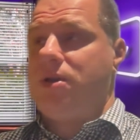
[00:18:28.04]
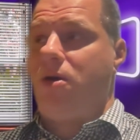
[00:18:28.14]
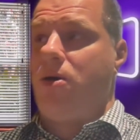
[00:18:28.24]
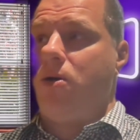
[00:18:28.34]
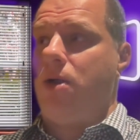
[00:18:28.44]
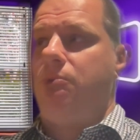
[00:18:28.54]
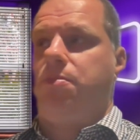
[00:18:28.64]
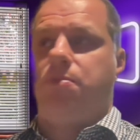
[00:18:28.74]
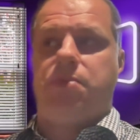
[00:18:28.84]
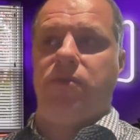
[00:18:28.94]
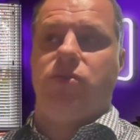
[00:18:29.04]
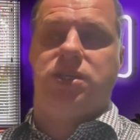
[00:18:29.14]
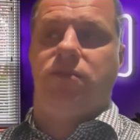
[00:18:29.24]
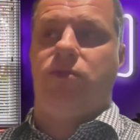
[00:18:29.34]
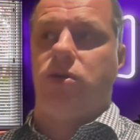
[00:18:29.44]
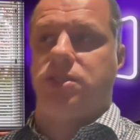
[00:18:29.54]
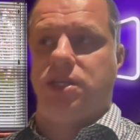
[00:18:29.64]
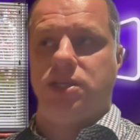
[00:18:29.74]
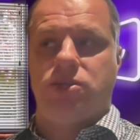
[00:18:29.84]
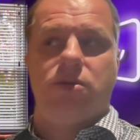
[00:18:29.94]
your previous
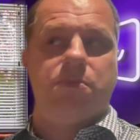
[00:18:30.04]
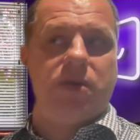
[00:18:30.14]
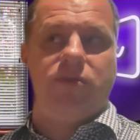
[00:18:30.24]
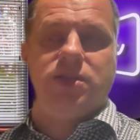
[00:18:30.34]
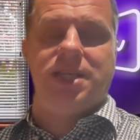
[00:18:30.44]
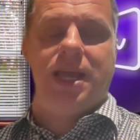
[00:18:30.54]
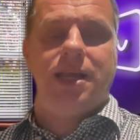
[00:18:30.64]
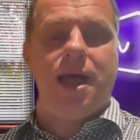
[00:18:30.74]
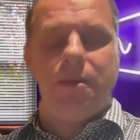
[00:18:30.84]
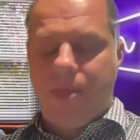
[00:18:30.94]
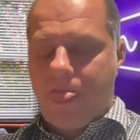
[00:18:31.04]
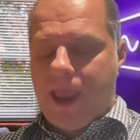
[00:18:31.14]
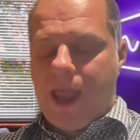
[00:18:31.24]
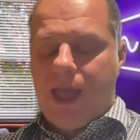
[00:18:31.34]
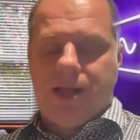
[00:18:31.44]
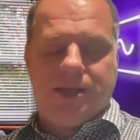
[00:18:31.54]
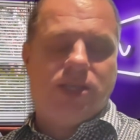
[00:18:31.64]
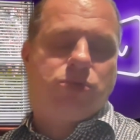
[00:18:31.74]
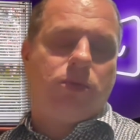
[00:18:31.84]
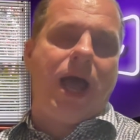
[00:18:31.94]
invoices or previous data.
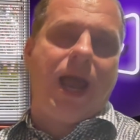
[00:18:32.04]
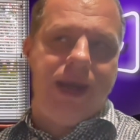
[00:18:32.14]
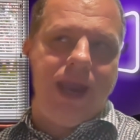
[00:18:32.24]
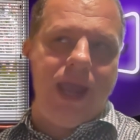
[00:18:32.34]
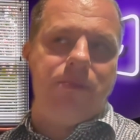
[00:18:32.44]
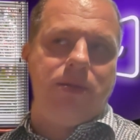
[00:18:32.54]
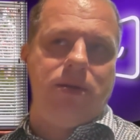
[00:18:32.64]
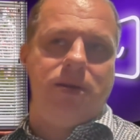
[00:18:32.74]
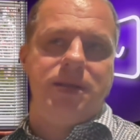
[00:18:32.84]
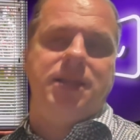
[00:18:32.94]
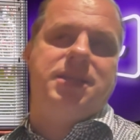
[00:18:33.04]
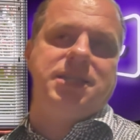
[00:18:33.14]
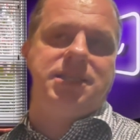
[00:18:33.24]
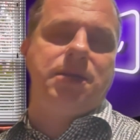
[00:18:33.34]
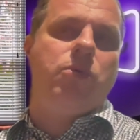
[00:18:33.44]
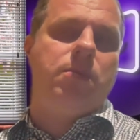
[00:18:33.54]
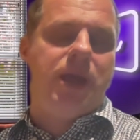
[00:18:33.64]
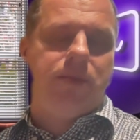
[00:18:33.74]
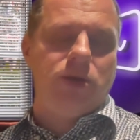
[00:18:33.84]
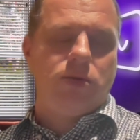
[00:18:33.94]
This will enable that the system will
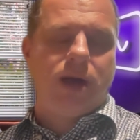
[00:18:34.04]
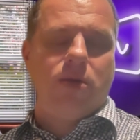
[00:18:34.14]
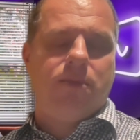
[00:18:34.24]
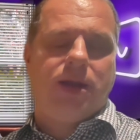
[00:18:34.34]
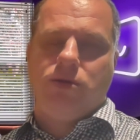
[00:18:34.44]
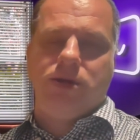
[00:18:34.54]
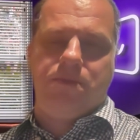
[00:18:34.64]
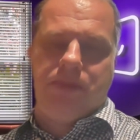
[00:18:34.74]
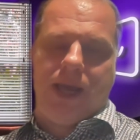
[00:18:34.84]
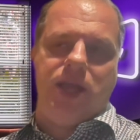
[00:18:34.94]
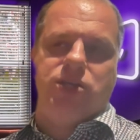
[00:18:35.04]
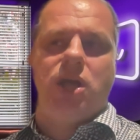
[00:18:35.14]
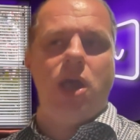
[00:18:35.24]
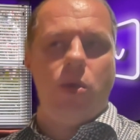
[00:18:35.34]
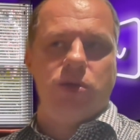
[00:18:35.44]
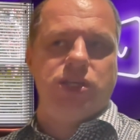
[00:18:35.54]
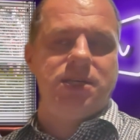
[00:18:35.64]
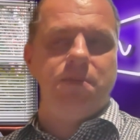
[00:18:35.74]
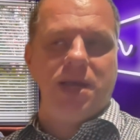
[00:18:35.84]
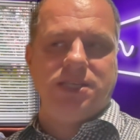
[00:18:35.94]
be able to recommend you the package which
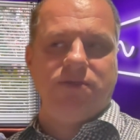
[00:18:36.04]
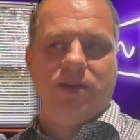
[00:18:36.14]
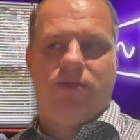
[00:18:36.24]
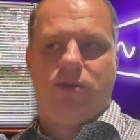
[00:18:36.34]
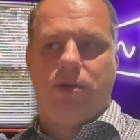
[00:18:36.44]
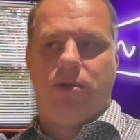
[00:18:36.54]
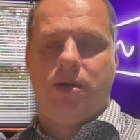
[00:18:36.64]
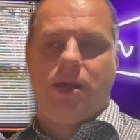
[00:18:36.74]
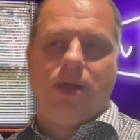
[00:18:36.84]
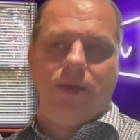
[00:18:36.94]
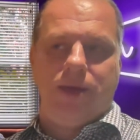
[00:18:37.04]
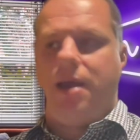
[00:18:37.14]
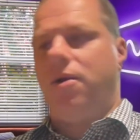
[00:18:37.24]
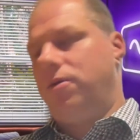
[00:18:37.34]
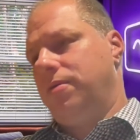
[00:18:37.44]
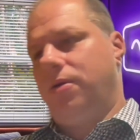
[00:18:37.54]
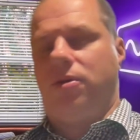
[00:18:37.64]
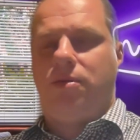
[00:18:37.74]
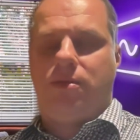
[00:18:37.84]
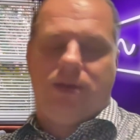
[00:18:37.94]
is the best fit for you. Yeah,
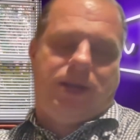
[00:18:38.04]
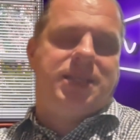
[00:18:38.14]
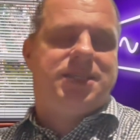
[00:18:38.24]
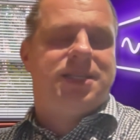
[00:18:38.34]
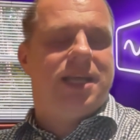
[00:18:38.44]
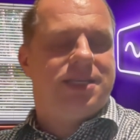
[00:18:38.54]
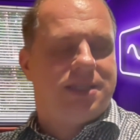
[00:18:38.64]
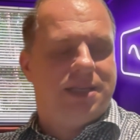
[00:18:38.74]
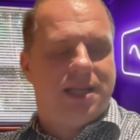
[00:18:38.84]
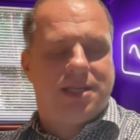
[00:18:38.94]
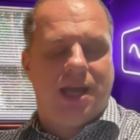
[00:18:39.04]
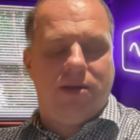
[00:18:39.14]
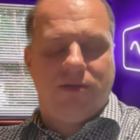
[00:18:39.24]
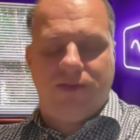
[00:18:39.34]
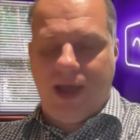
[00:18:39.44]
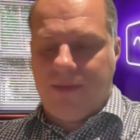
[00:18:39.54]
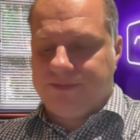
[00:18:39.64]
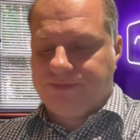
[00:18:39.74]
that's kind of a